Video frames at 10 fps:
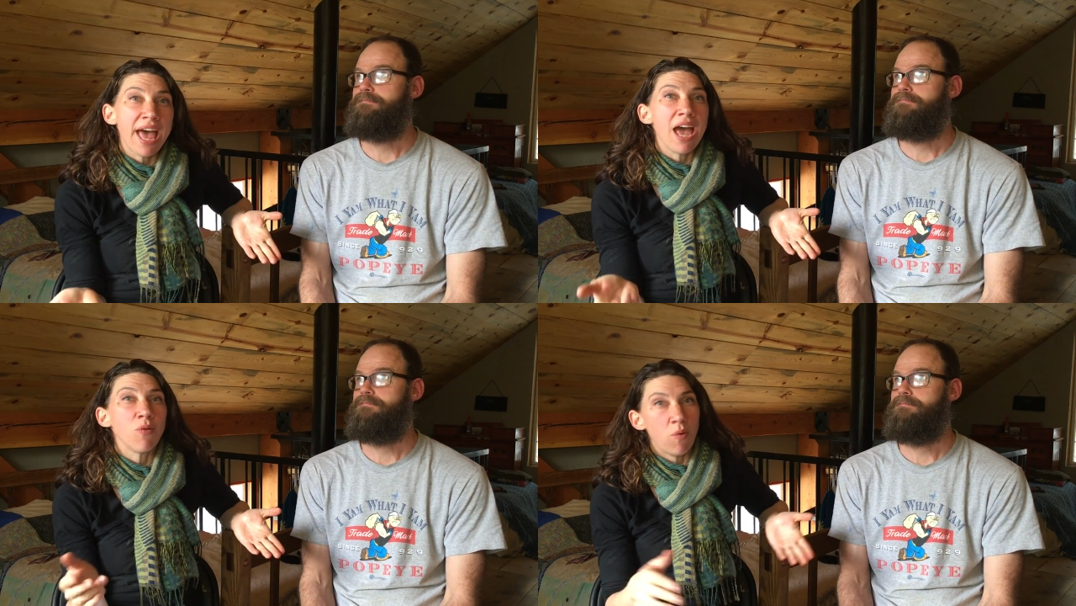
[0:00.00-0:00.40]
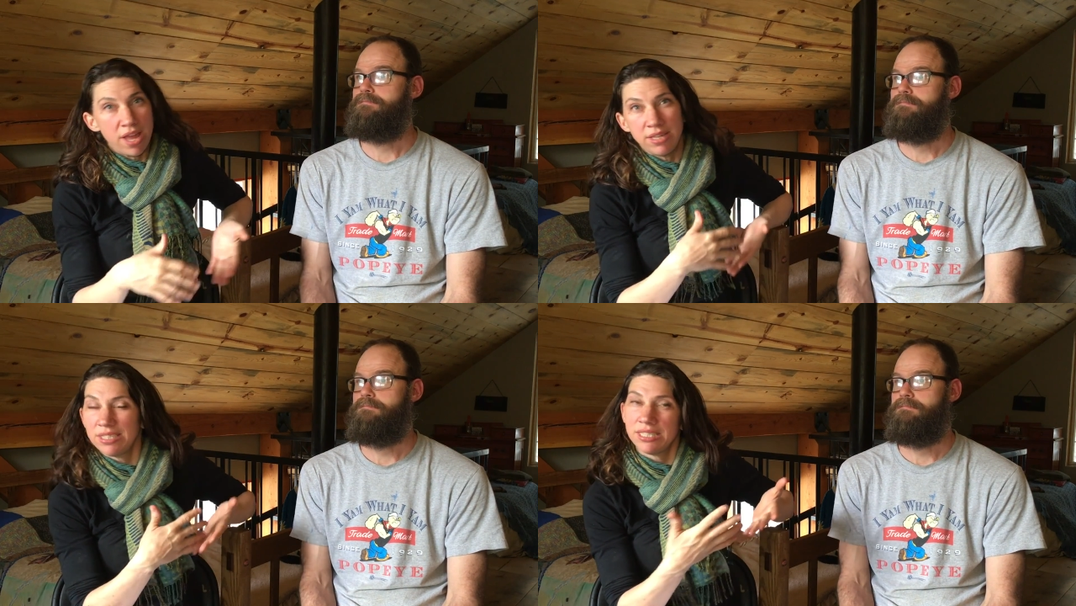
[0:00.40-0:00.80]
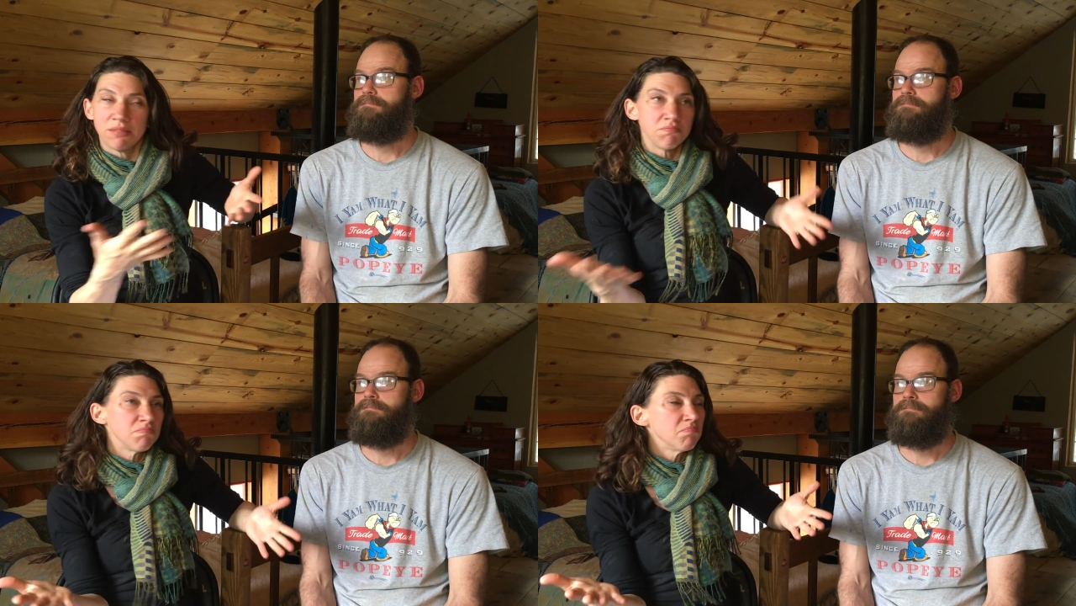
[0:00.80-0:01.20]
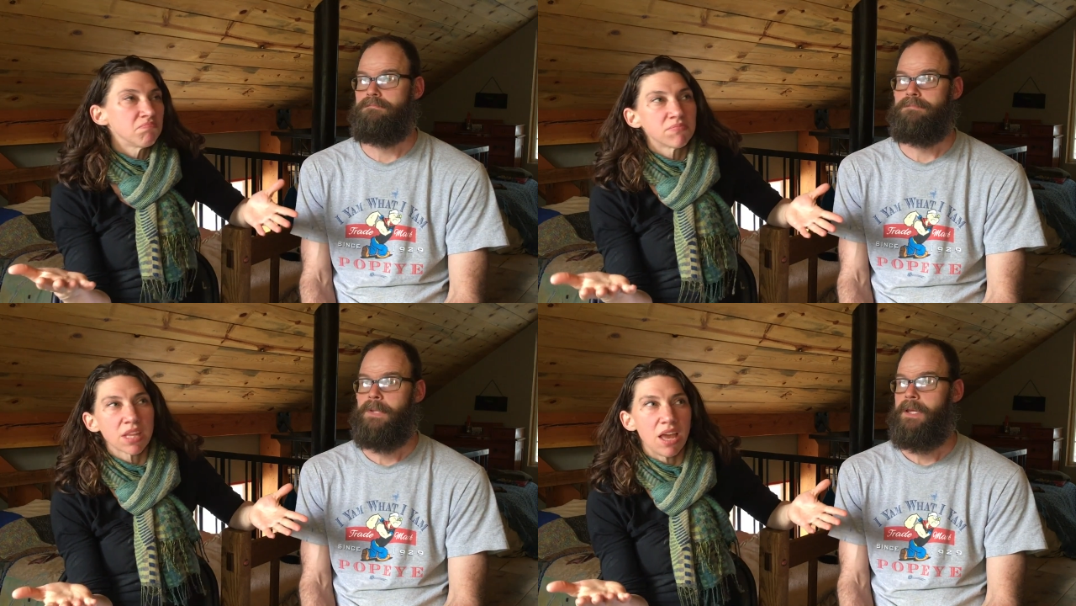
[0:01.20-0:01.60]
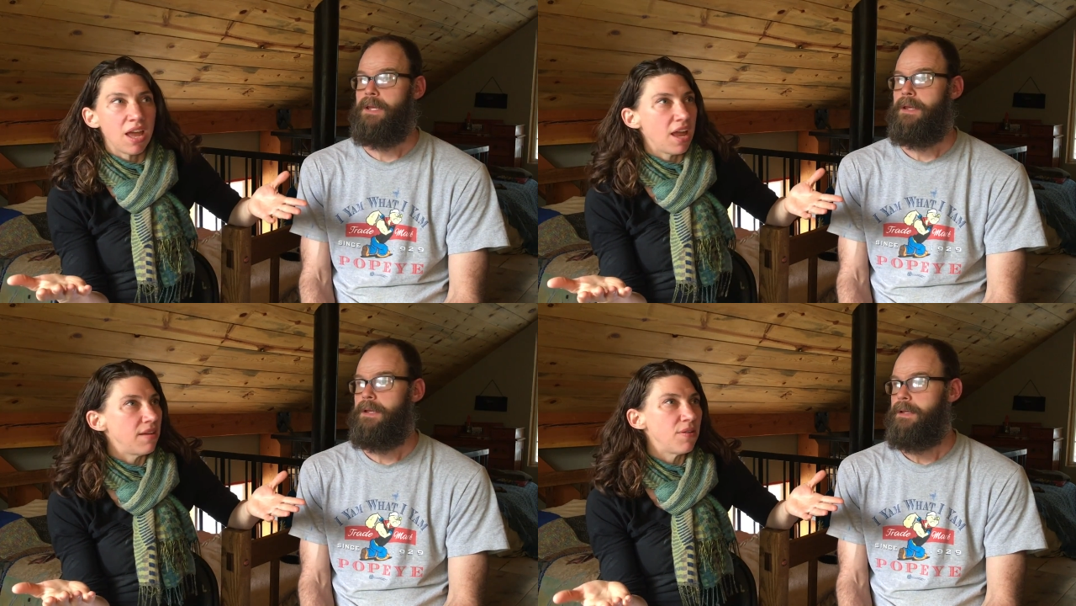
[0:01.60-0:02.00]
Speaker 1: that was
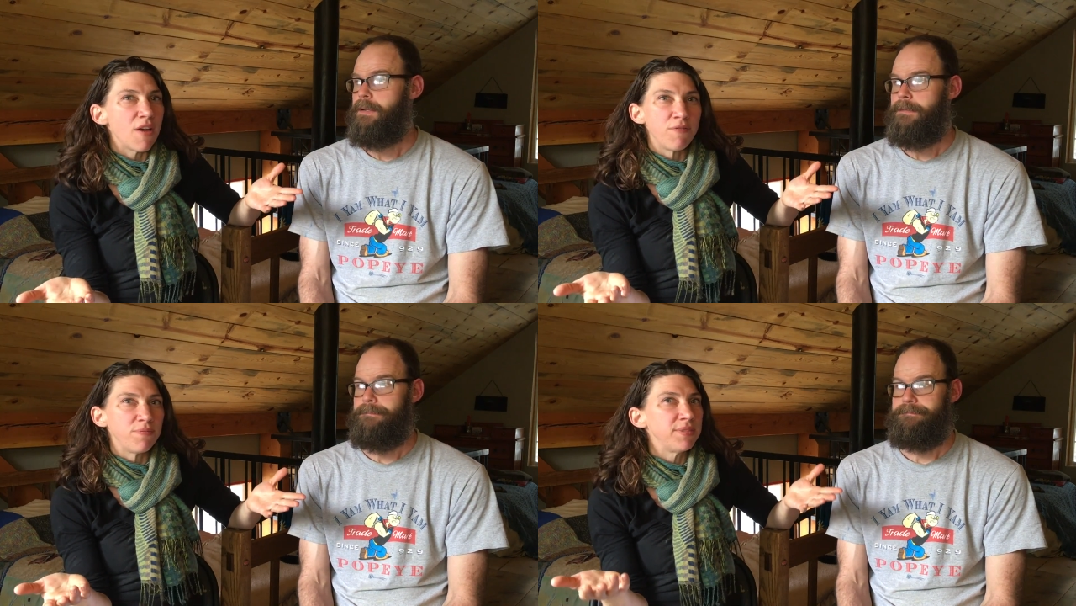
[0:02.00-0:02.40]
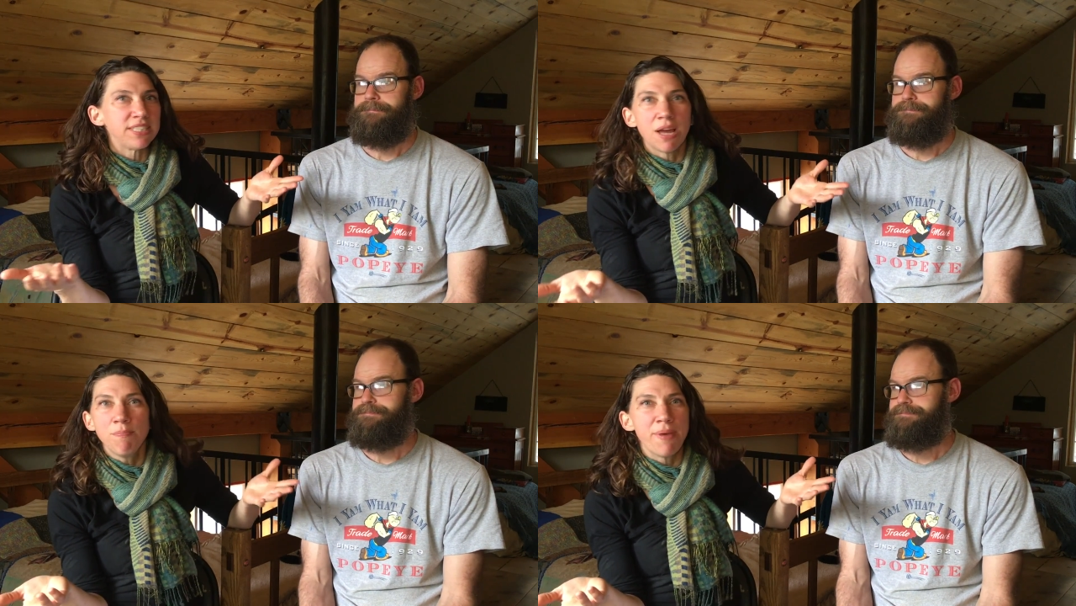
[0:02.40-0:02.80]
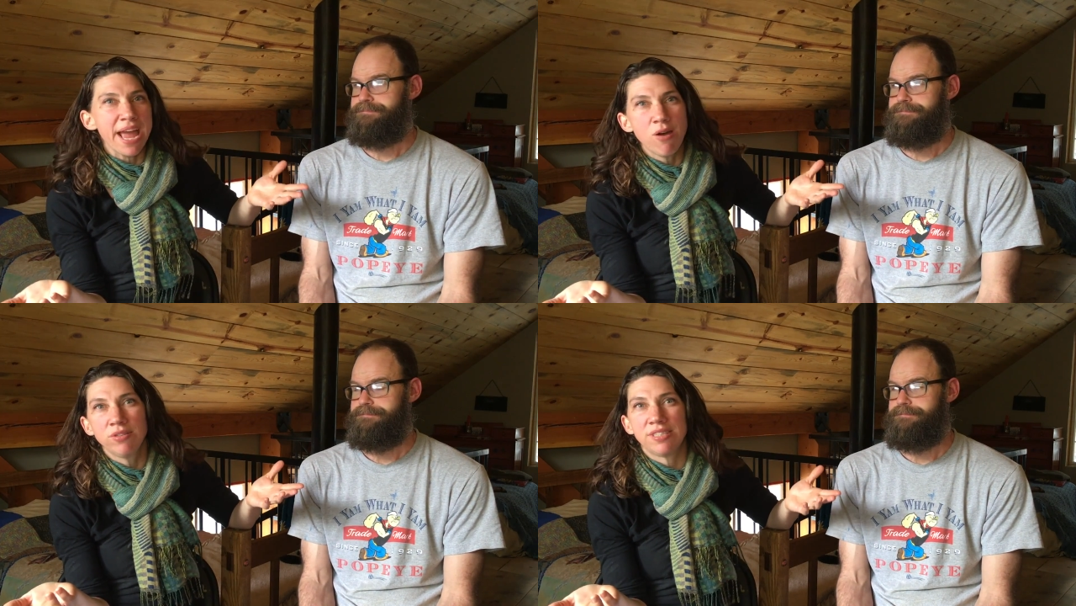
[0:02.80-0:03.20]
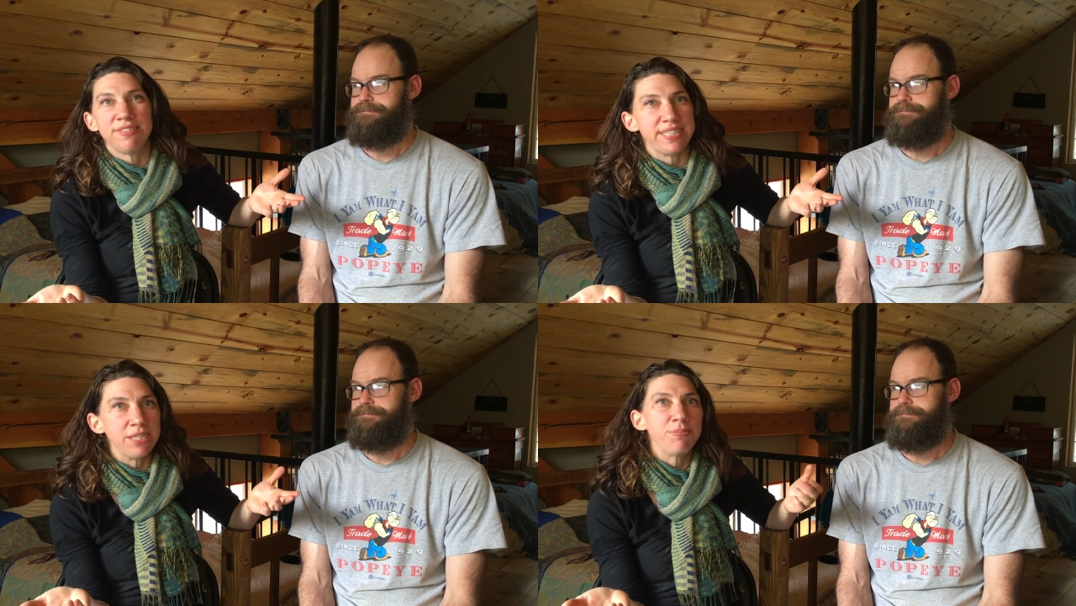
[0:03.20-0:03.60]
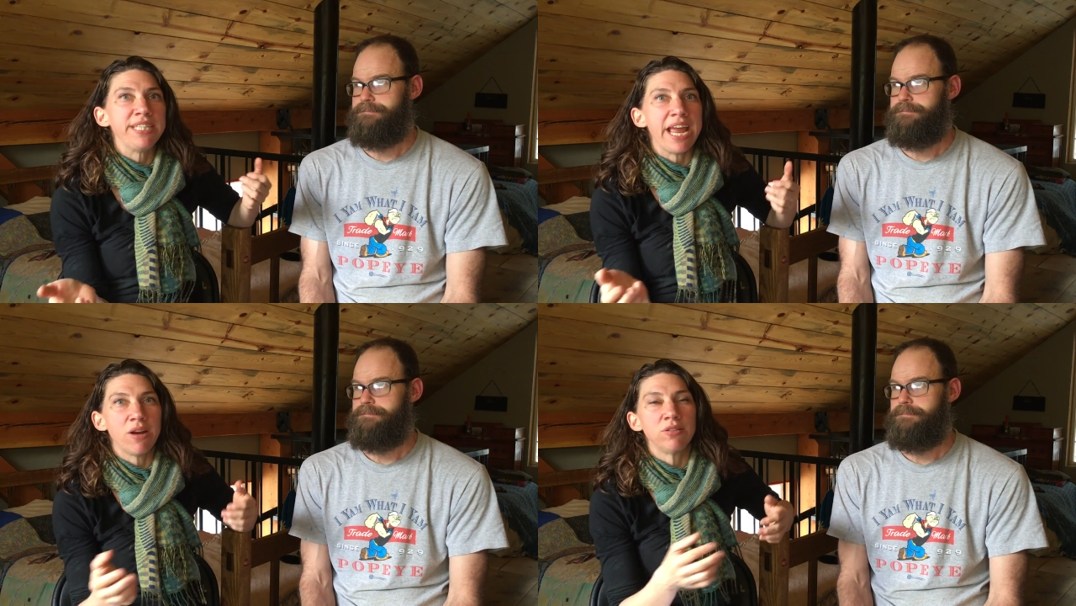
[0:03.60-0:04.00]
a, some pounds of seed
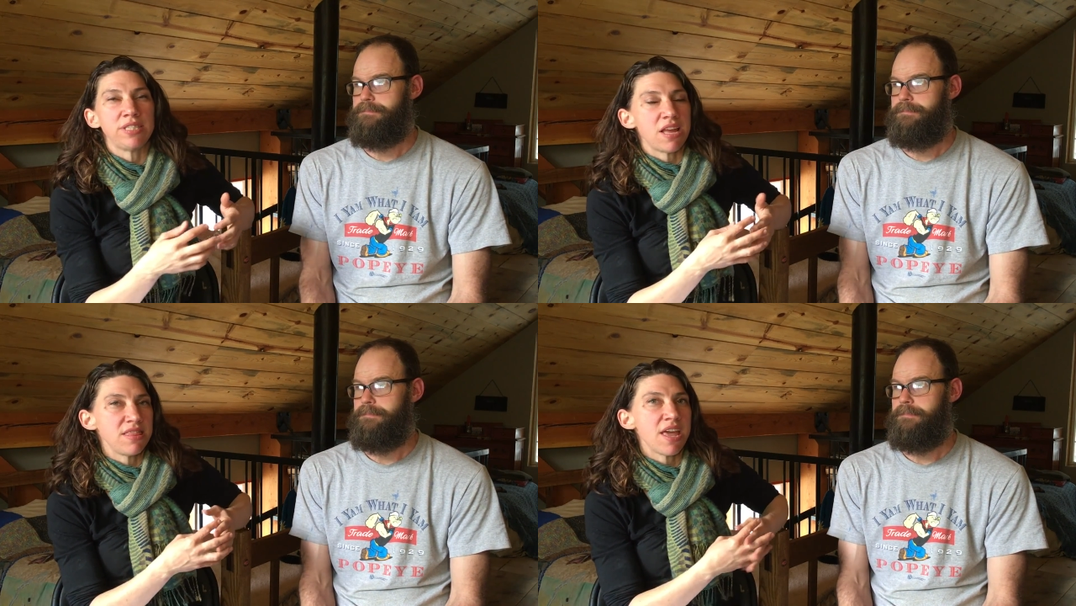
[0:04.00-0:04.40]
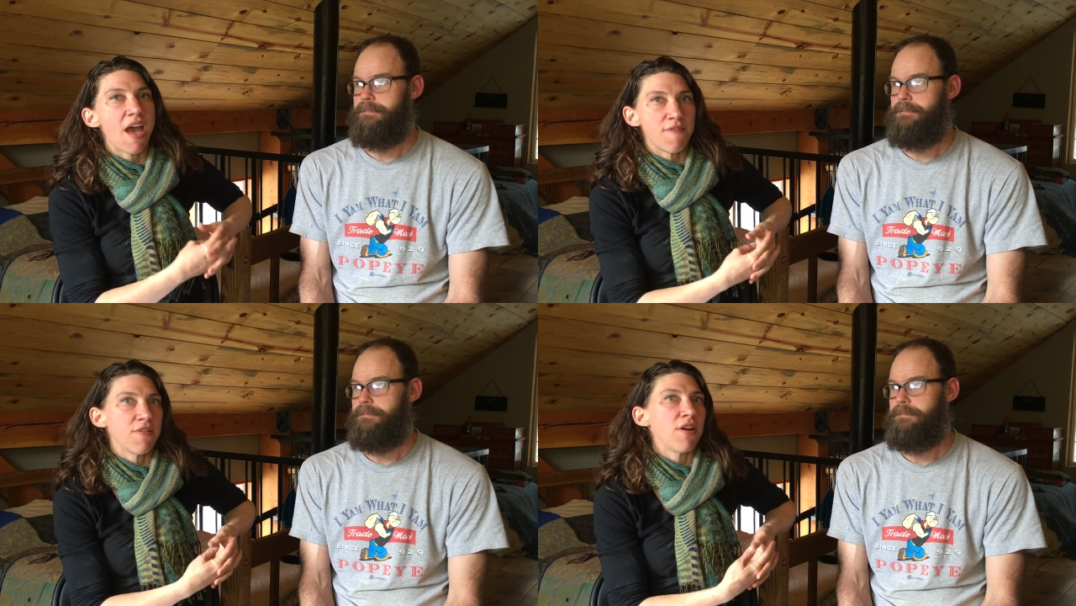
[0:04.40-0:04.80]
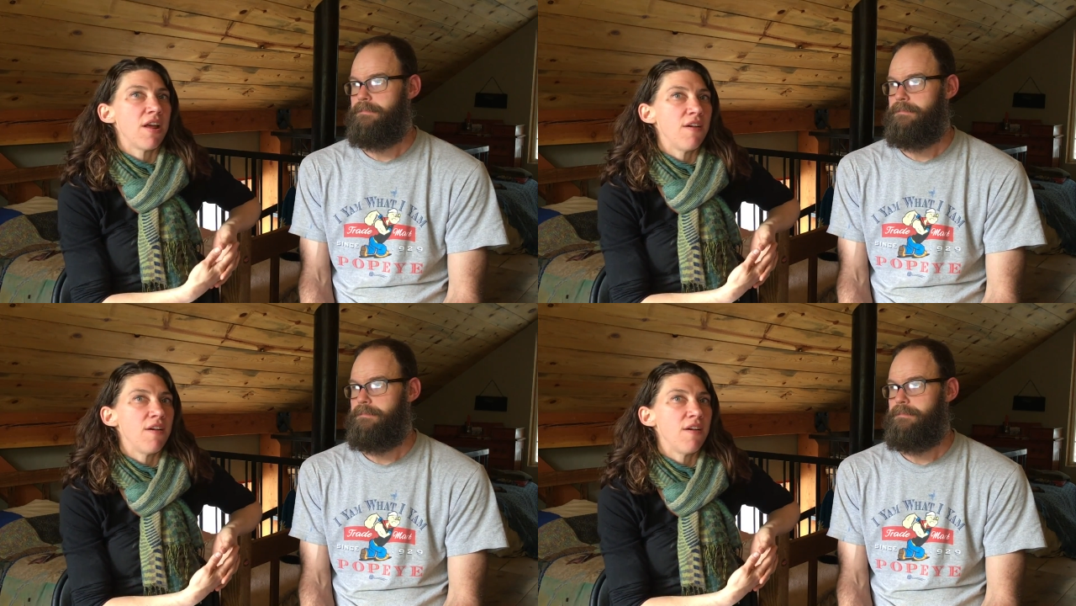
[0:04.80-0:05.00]
potatoes and the effort